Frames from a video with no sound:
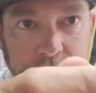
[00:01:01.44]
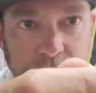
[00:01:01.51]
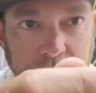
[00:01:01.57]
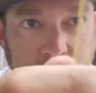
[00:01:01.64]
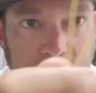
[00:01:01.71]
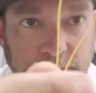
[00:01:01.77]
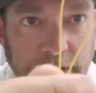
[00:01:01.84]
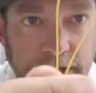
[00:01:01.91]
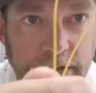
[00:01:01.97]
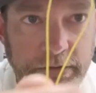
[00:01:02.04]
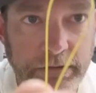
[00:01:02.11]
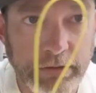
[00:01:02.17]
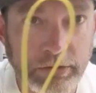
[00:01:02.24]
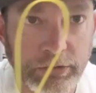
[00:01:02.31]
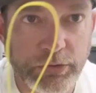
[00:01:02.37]
made a little
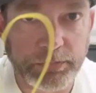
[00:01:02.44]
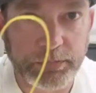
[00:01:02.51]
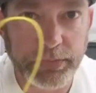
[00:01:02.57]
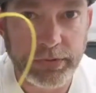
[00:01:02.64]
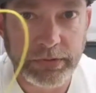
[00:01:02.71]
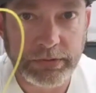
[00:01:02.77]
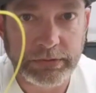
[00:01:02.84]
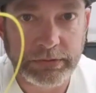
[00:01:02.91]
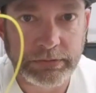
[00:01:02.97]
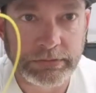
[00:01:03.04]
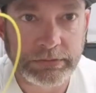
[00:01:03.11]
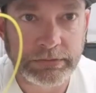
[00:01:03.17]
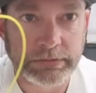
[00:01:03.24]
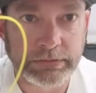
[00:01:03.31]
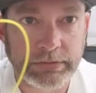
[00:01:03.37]
loop.
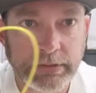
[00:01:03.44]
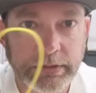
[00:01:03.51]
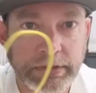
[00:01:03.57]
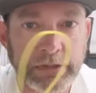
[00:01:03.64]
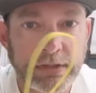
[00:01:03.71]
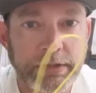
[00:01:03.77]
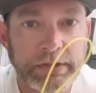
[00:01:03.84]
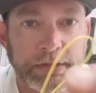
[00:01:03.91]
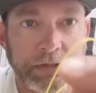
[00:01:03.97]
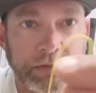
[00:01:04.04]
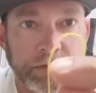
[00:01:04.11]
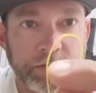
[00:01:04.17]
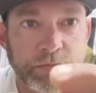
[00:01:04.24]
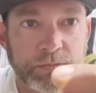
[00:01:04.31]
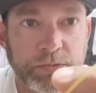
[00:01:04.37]
Then you
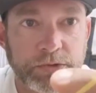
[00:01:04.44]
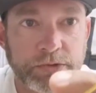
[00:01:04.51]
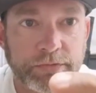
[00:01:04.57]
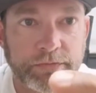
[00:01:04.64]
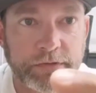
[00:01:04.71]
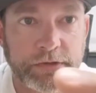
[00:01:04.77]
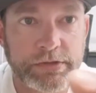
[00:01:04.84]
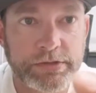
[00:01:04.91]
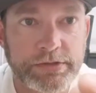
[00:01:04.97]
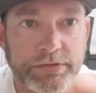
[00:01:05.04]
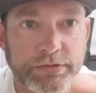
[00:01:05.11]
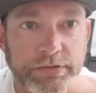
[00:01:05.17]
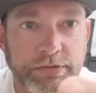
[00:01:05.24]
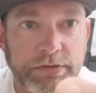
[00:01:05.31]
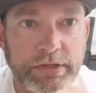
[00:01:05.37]
put your fingers through
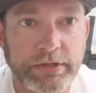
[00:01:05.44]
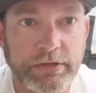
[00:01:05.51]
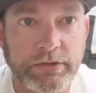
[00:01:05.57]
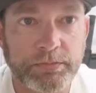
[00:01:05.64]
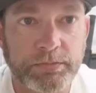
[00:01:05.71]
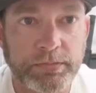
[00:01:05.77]
that loop,